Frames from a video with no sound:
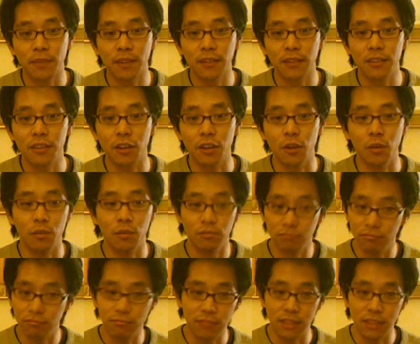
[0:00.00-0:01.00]
So
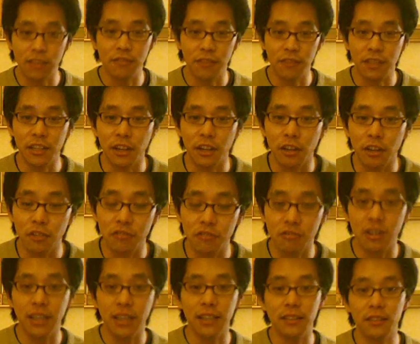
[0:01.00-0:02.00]
this video is
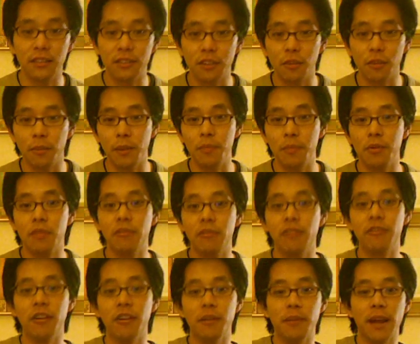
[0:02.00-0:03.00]
really so people can
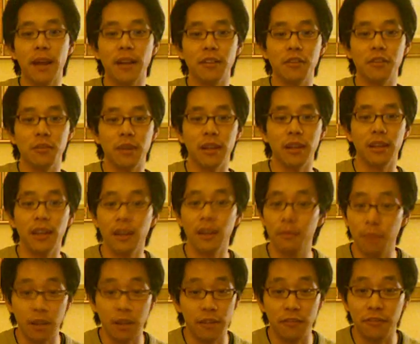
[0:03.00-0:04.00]
refer back to it,
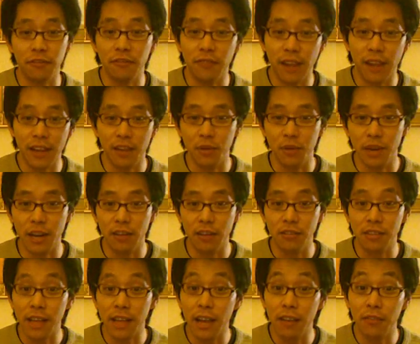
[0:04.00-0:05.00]
but if anyone
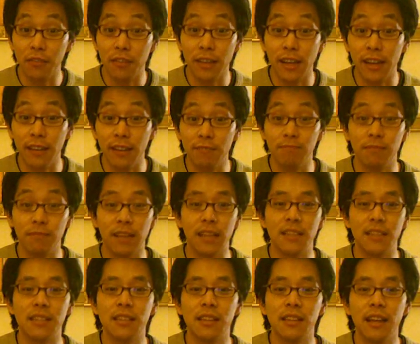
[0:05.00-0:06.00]
else out there
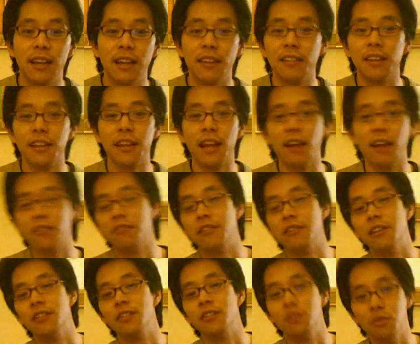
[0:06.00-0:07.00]
gets anything out of
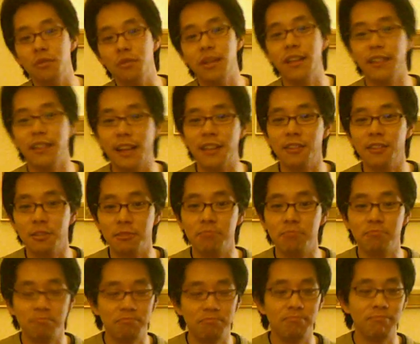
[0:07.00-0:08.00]
it too, then that's
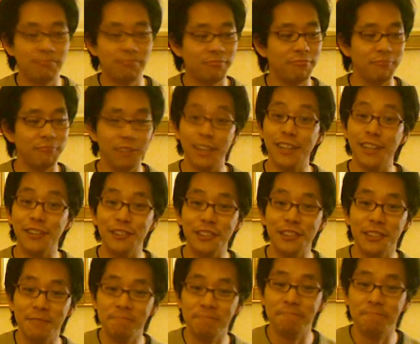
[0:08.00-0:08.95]
really good.